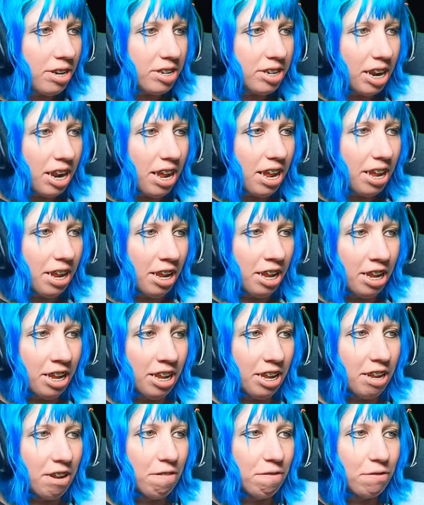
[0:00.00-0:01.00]

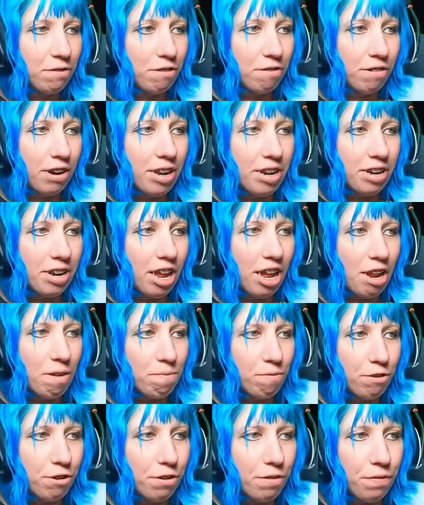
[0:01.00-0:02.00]
Dave, great
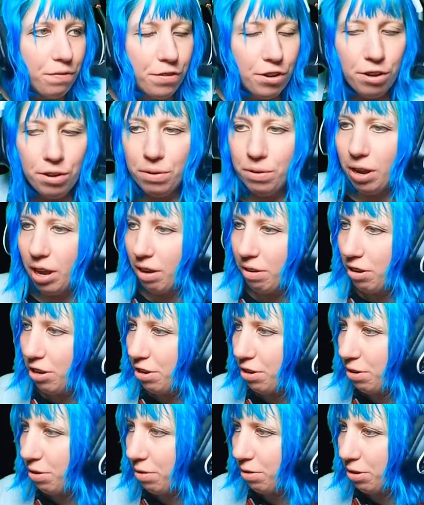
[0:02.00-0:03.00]
name. Rufu, how
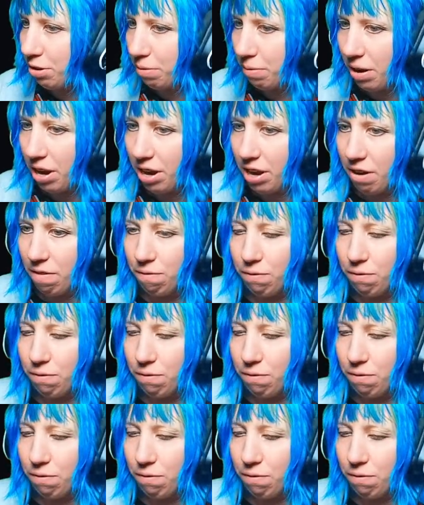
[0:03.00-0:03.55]
you doing?